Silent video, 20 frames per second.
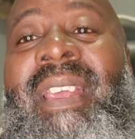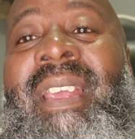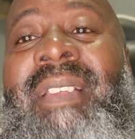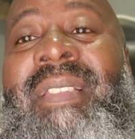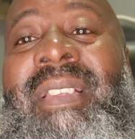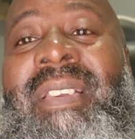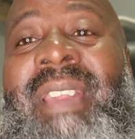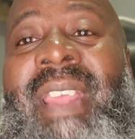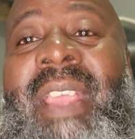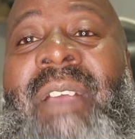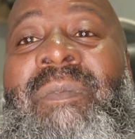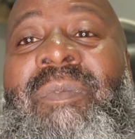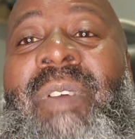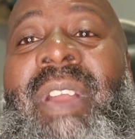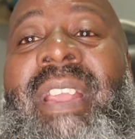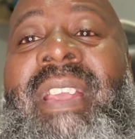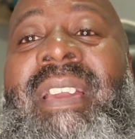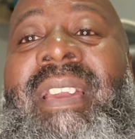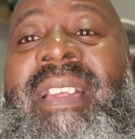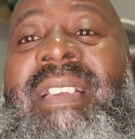in the Day of
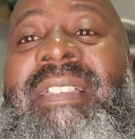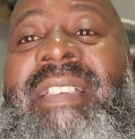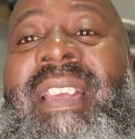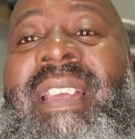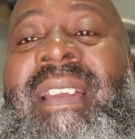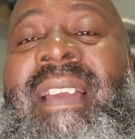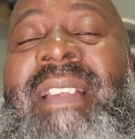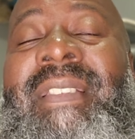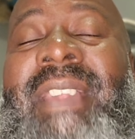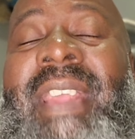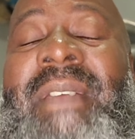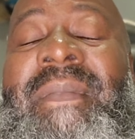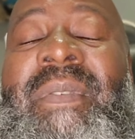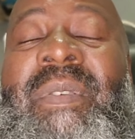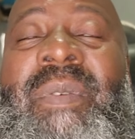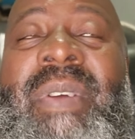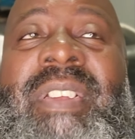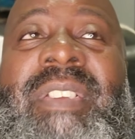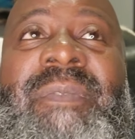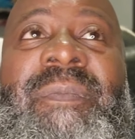Reckoning checking out the
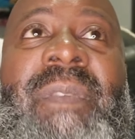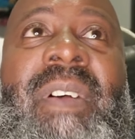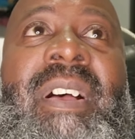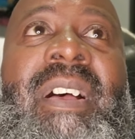heavyweight,